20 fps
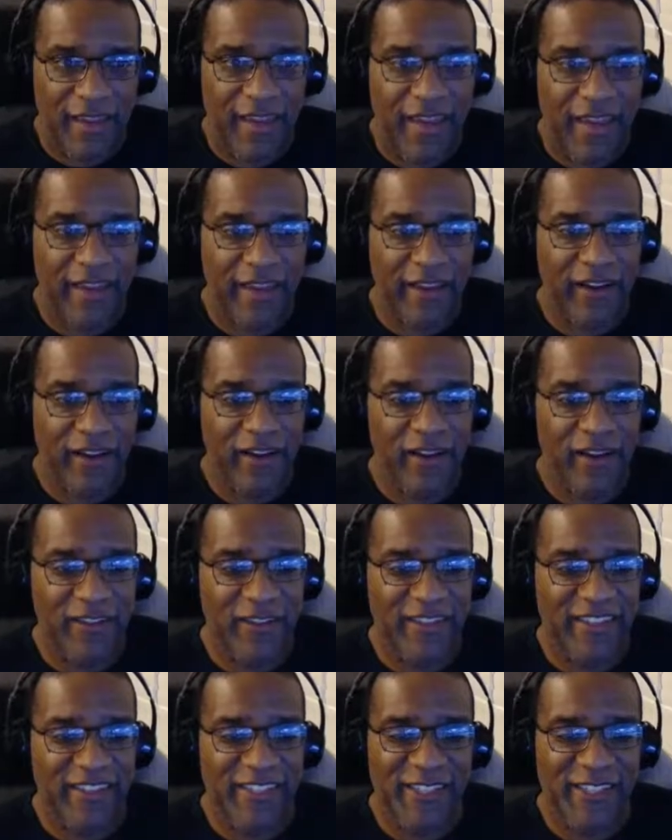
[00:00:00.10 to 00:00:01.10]
Hey
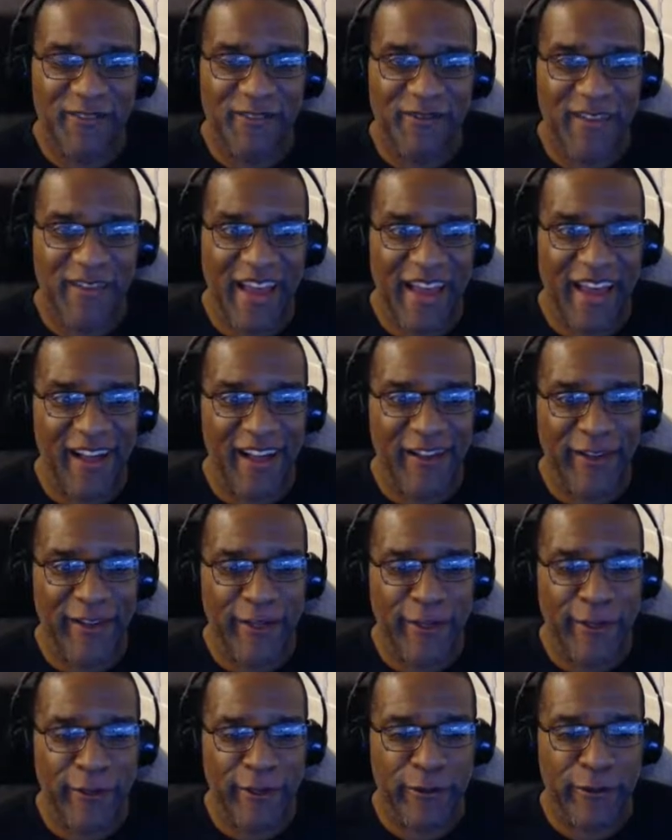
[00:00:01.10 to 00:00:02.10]
all, this is Val
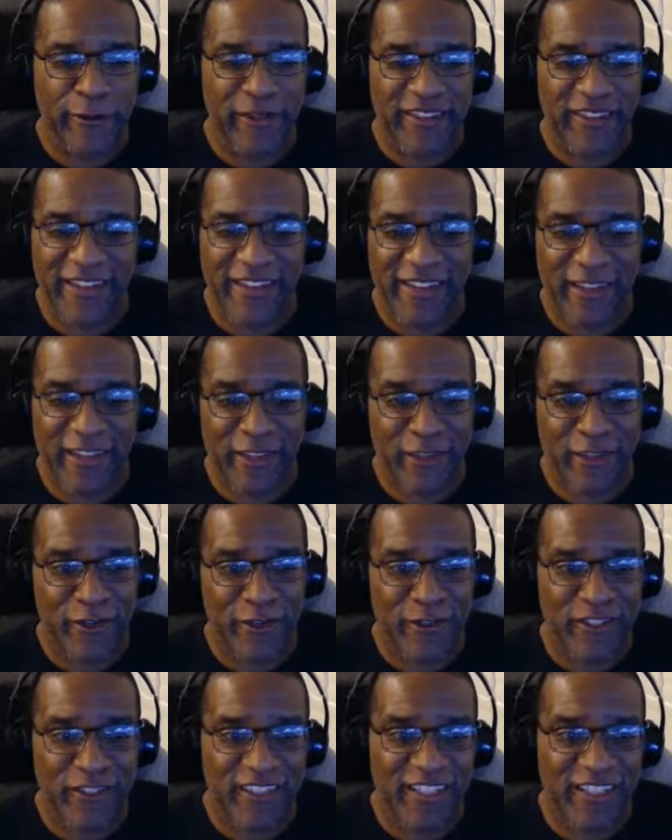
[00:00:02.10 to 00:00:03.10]
here with
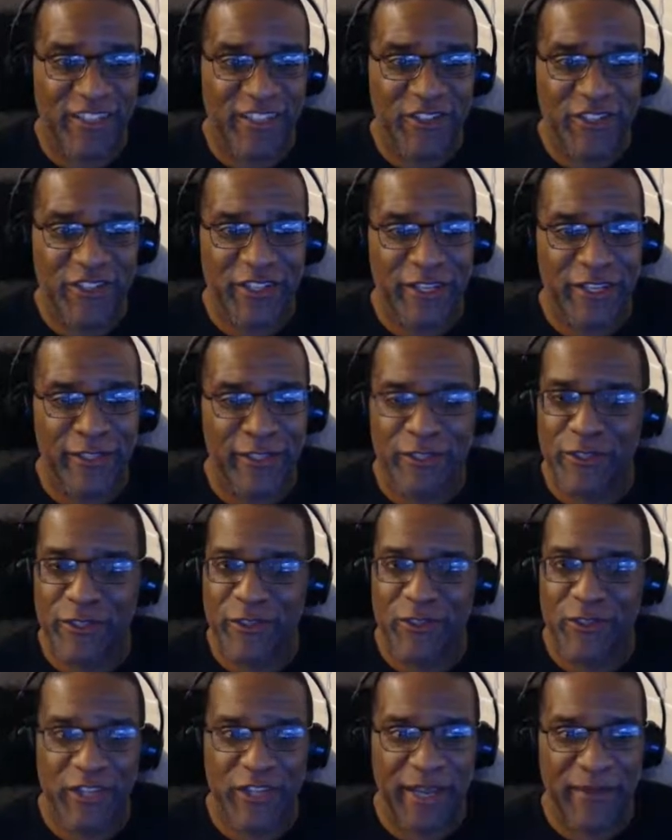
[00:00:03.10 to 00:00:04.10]
another Dungeon
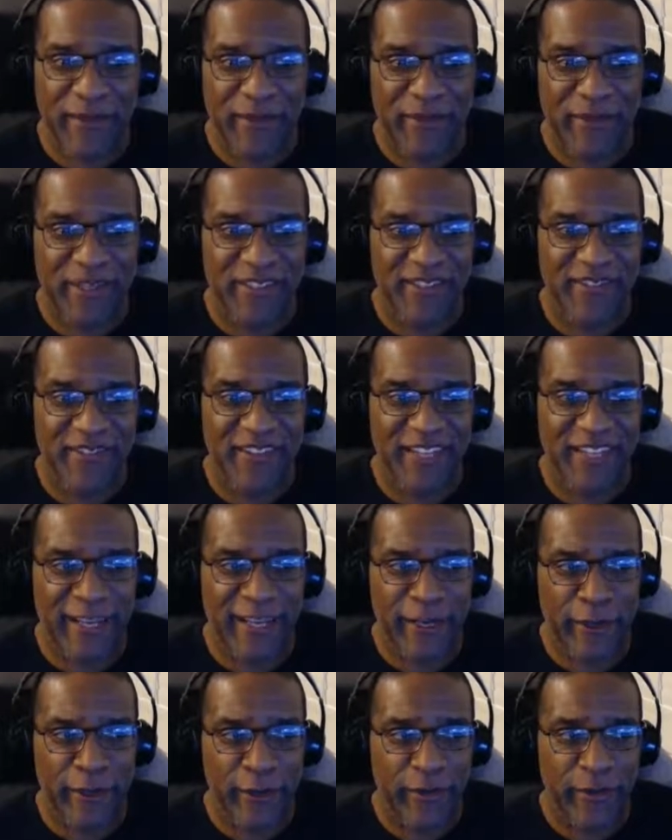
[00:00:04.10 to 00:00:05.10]
Hunter Champions
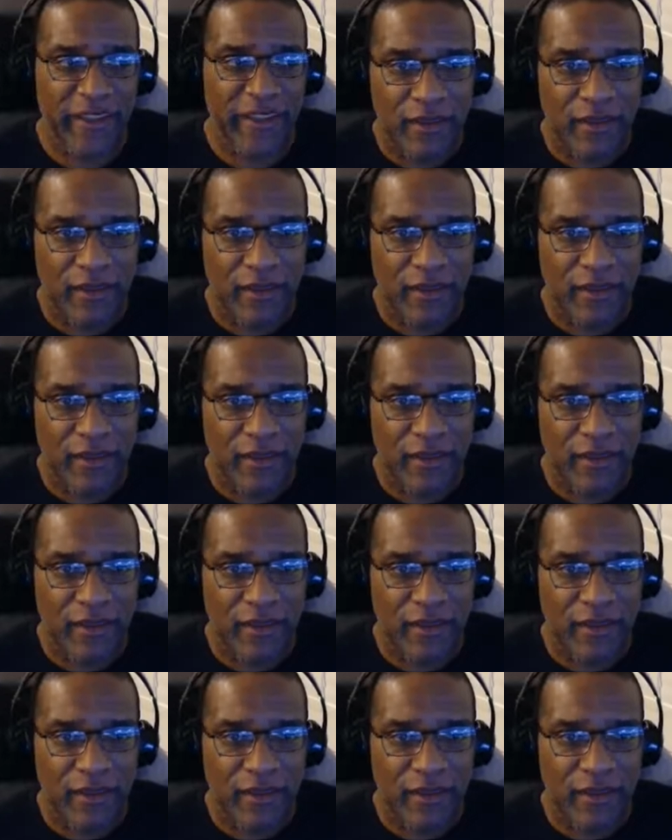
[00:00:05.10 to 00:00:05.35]
video.